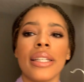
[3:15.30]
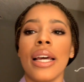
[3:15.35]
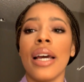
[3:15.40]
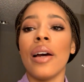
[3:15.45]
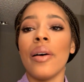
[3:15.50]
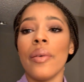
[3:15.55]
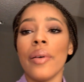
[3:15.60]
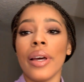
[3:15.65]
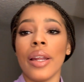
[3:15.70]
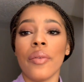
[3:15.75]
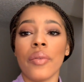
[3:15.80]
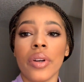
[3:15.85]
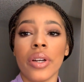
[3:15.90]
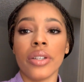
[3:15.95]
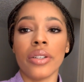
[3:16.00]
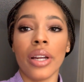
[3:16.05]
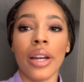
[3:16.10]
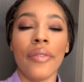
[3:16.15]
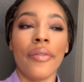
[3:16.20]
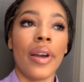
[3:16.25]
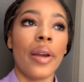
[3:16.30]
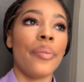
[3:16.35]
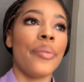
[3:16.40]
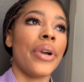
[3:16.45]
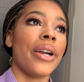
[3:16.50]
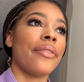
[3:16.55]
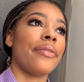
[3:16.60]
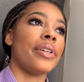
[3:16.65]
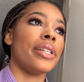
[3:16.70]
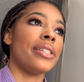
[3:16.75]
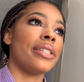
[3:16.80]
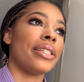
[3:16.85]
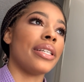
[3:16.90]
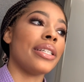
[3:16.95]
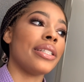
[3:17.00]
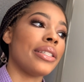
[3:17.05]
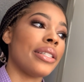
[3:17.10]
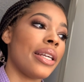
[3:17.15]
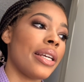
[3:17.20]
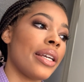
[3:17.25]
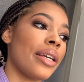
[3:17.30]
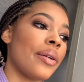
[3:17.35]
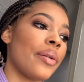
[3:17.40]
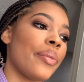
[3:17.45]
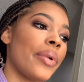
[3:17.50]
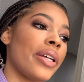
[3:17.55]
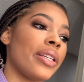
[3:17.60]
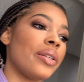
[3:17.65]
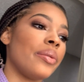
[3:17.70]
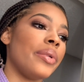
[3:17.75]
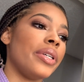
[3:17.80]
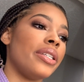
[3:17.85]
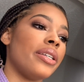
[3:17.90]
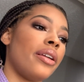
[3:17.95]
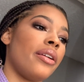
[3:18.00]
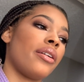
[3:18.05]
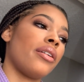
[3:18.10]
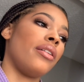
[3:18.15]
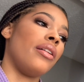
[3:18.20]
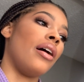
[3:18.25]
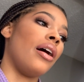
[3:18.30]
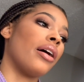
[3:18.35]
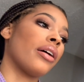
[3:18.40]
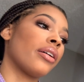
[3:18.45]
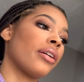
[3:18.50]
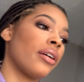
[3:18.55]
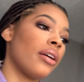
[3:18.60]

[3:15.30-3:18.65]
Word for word: now. I'm gonna try to find breakfast. It's like about to be 10 o'clock